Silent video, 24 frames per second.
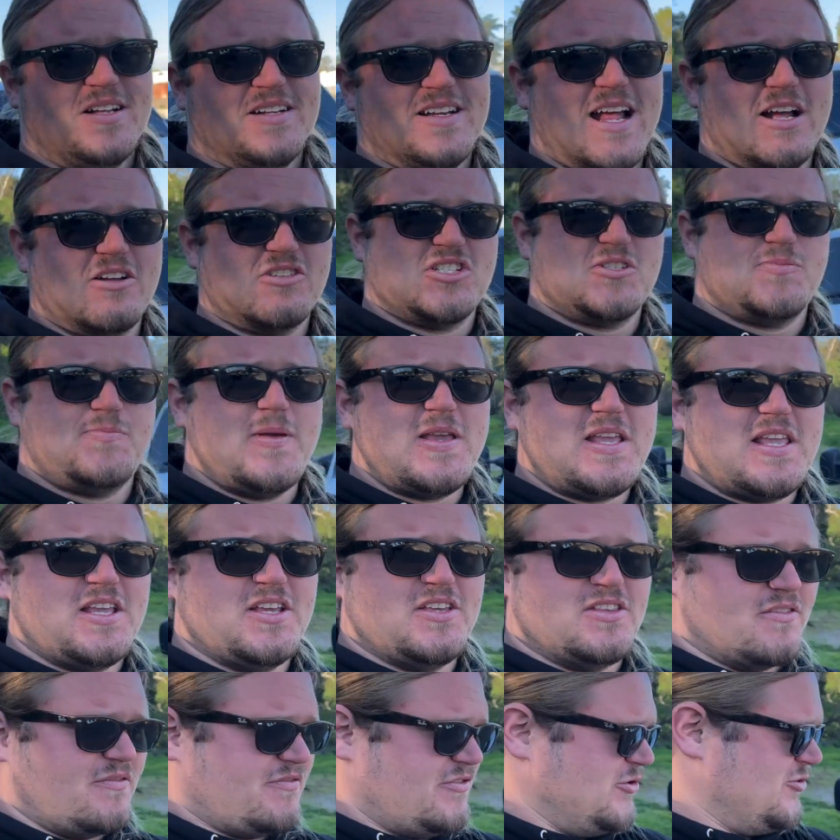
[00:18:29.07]
Now, speaking
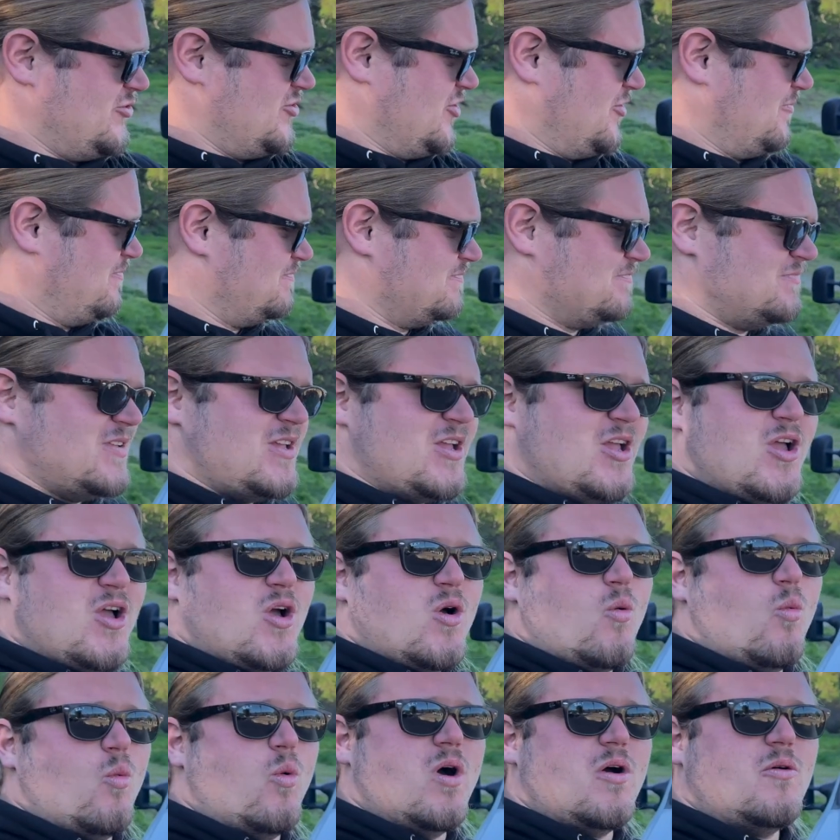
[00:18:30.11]
of the future,
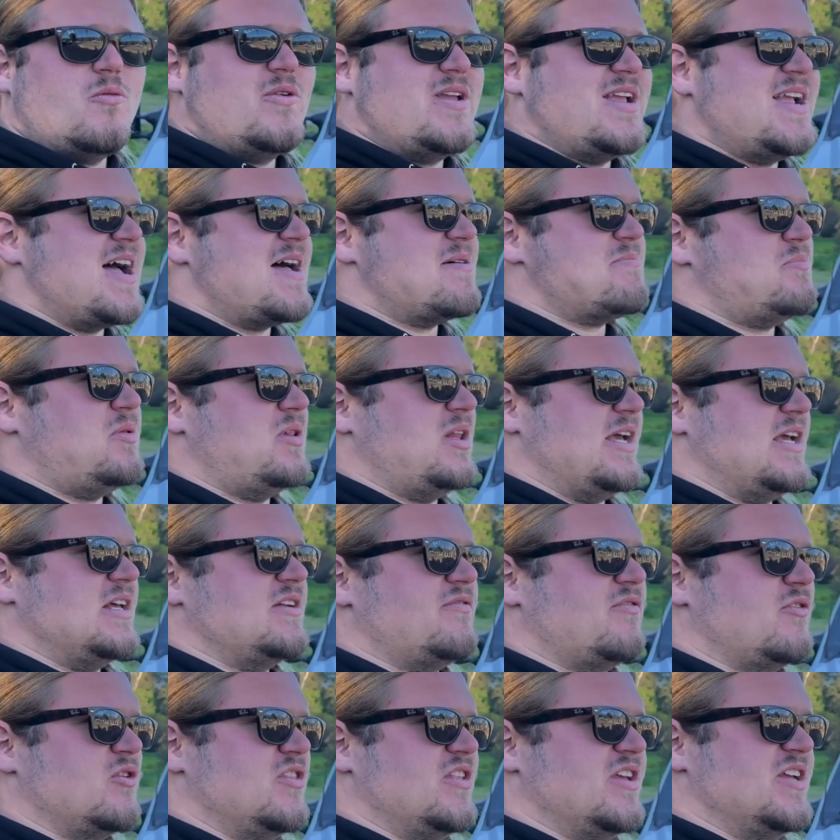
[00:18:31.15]
what we got planned
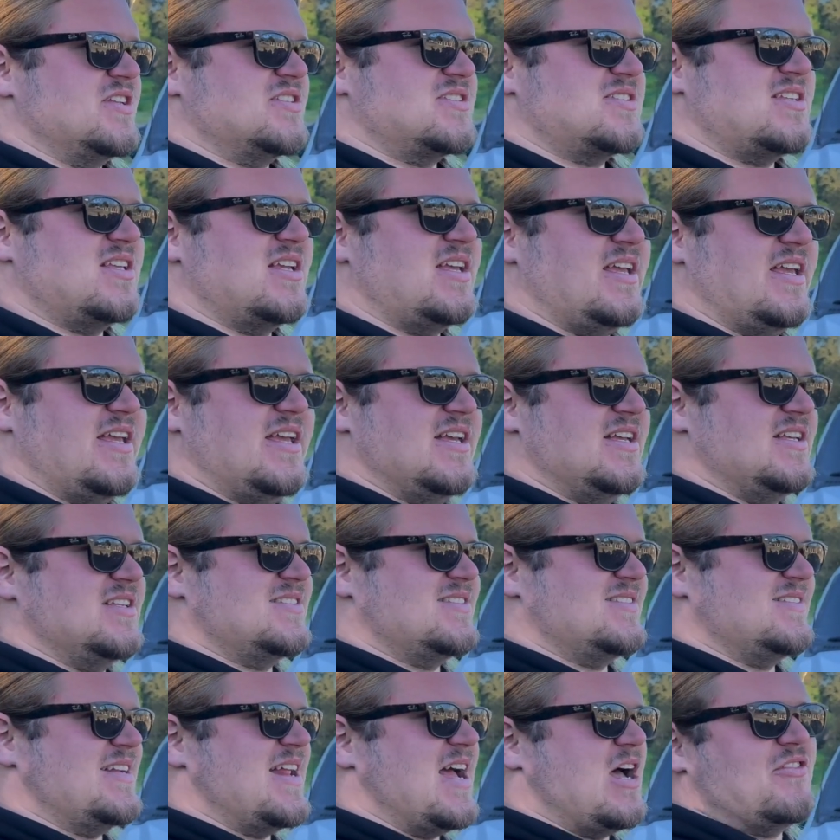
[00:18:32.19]
for this
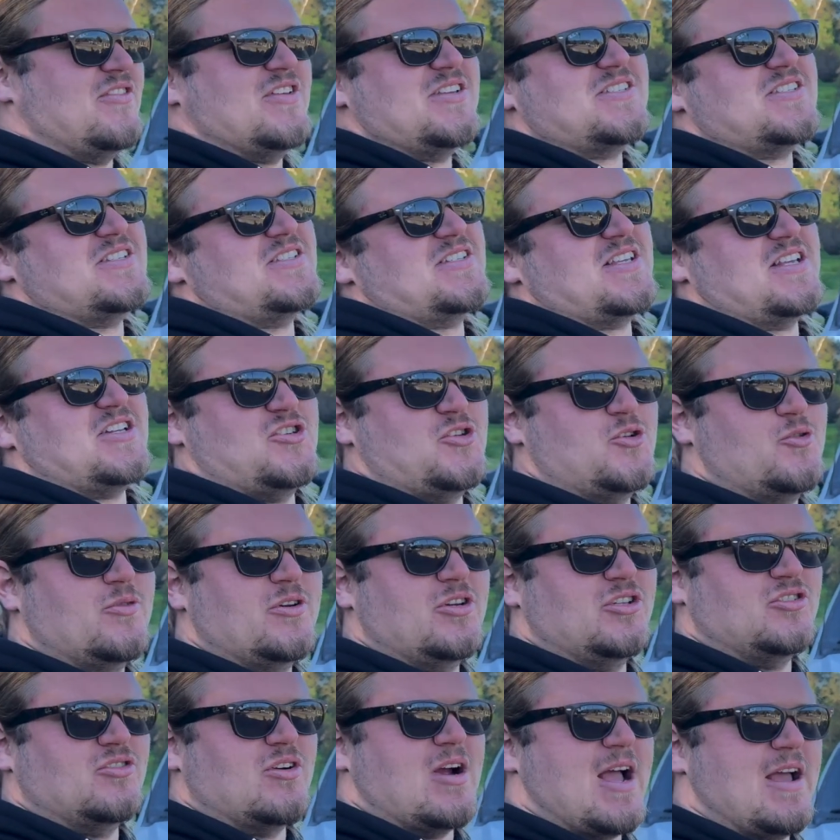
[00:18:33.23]
is, now this is a
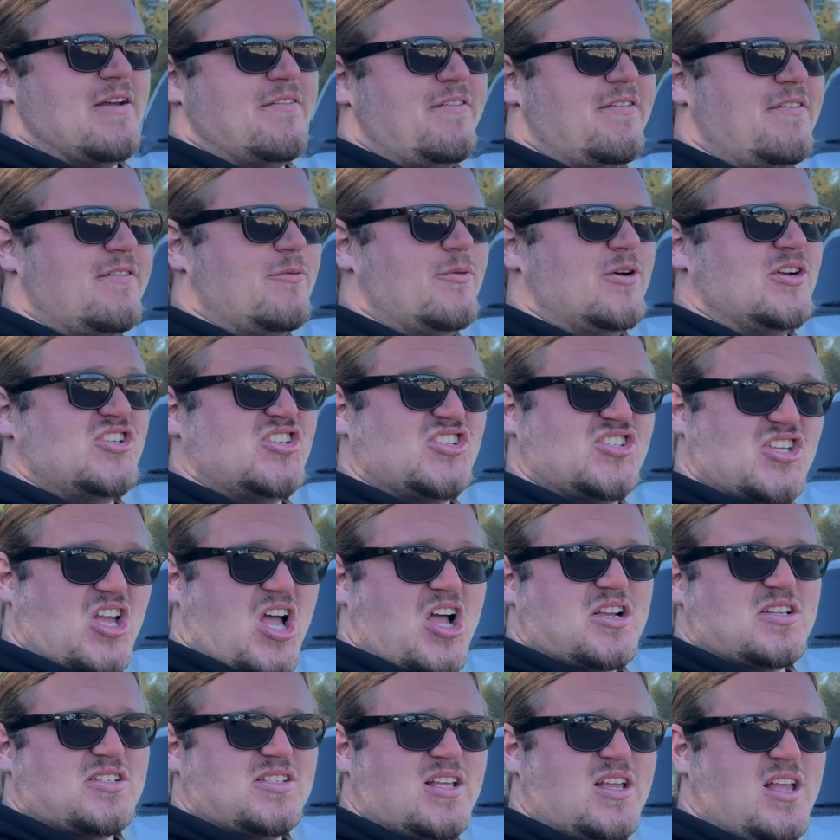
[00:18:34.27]
two-wheel drive, which
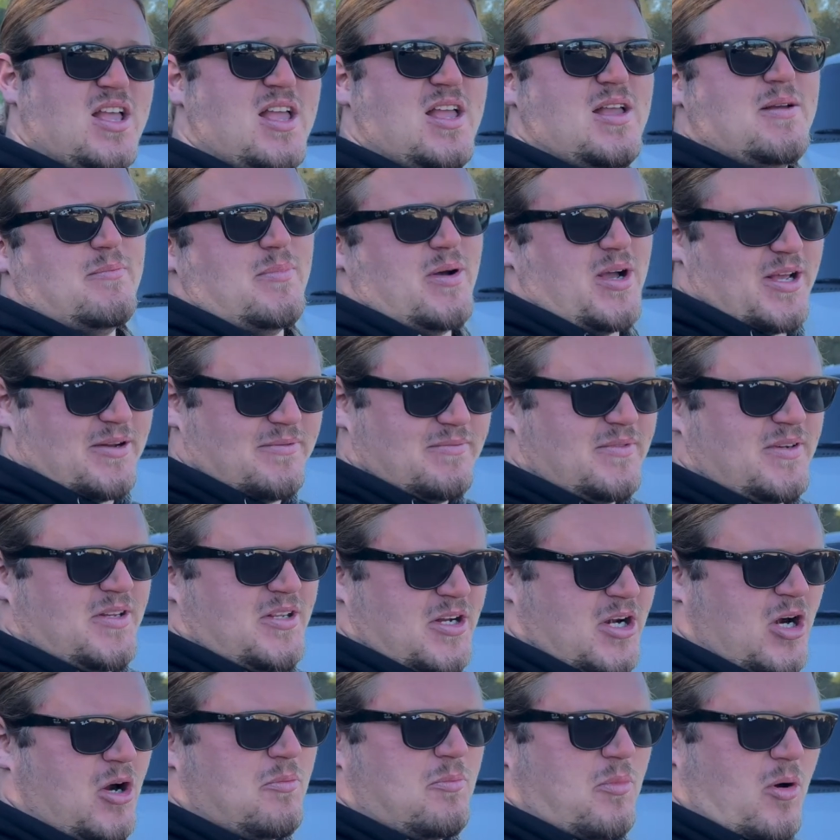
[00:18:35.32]
sucks, but,
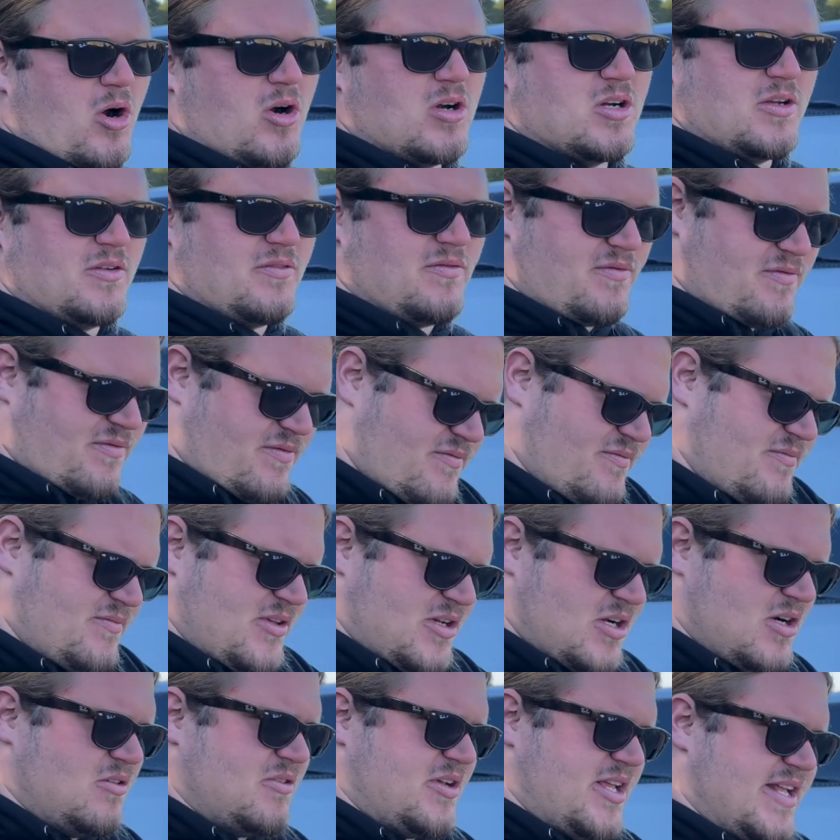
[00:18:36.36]
you know, part of,
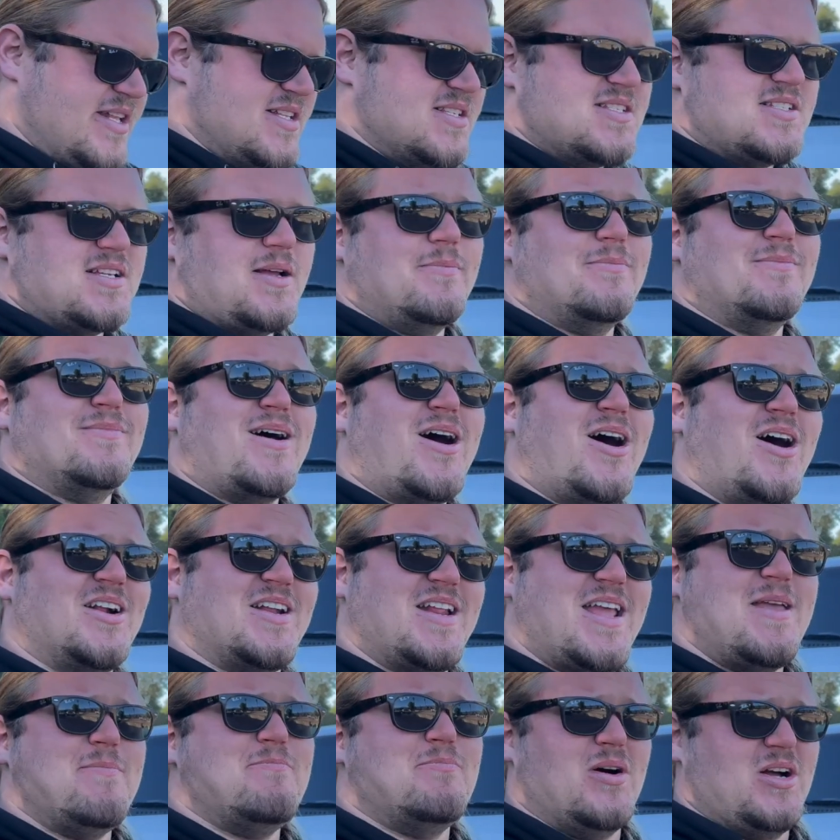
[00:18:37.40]
you know, getting something on
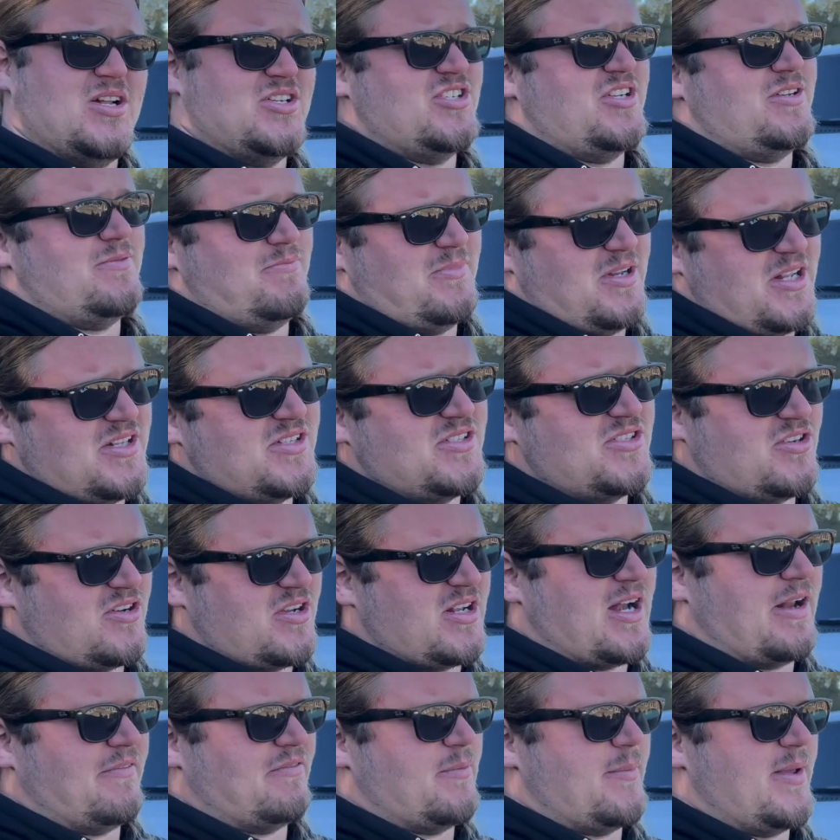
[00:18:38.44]
a budget means you're
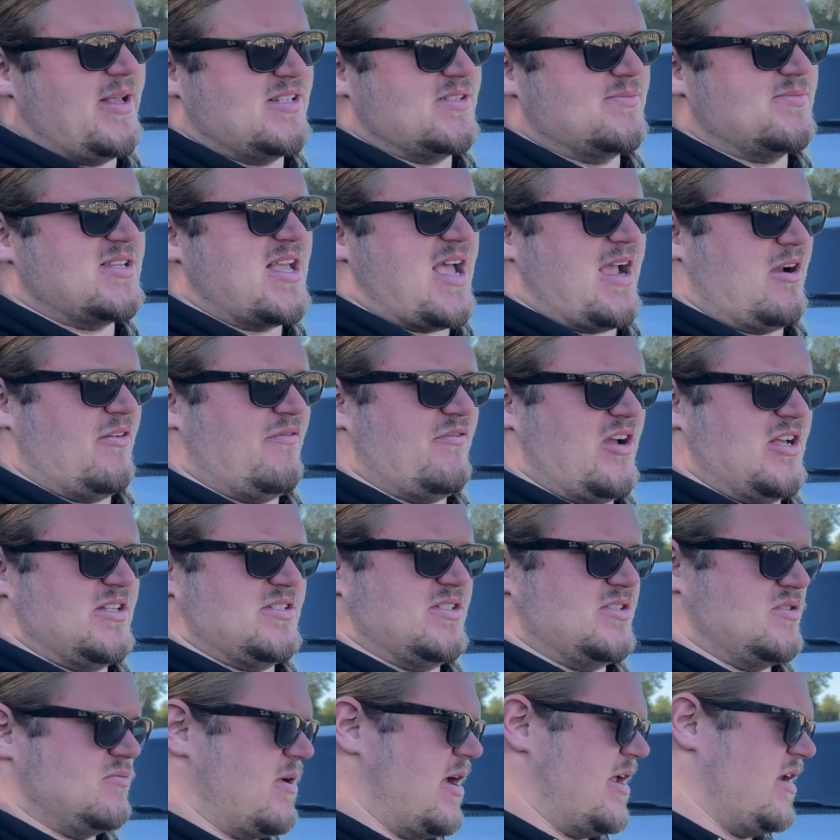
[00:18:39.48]
gonna have to make some
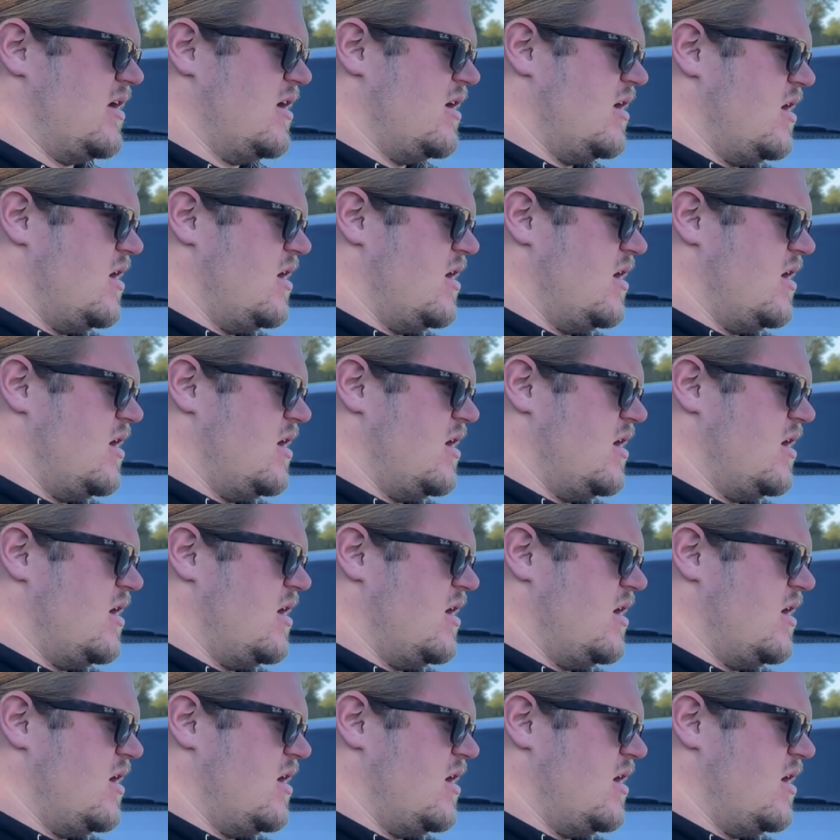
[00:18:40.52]
sacrifices, right?